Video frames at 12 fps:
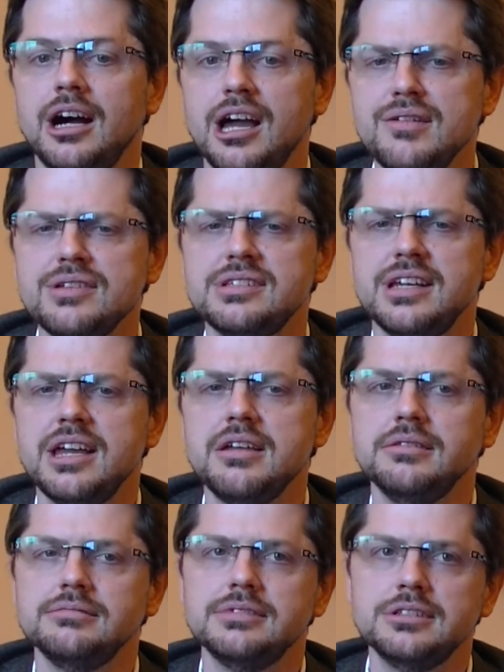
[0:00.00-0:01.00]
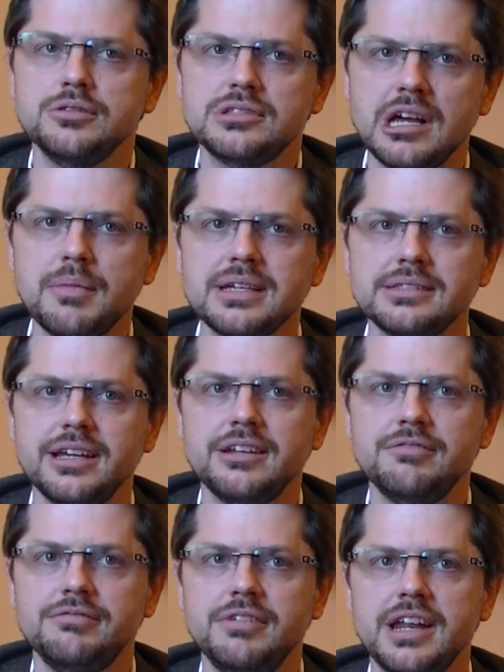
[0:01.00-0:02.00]
I would say, to some
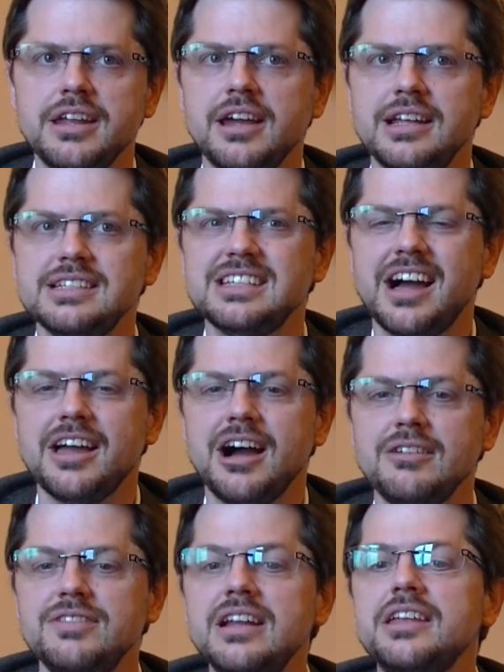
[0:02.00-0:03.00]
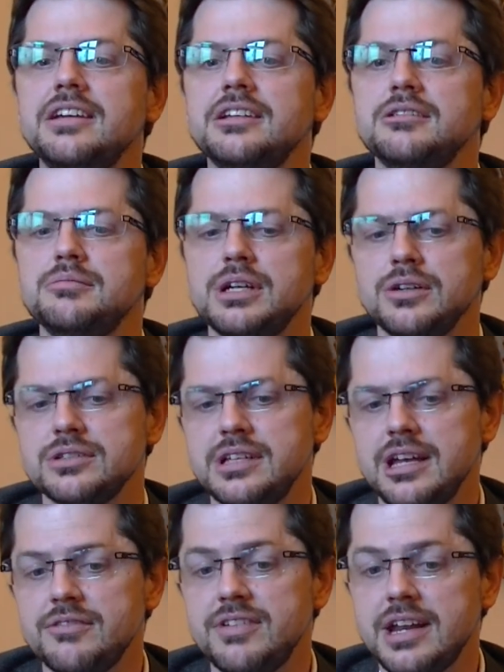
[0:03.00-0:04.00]
extent very anti-Havelian, because
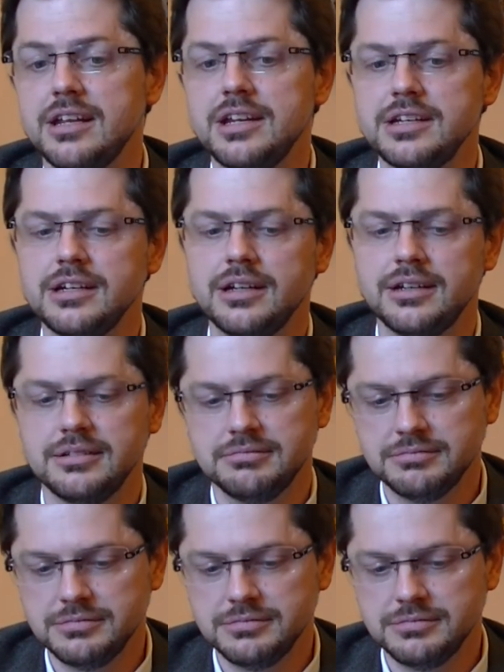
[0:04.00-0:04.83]
they are very critical,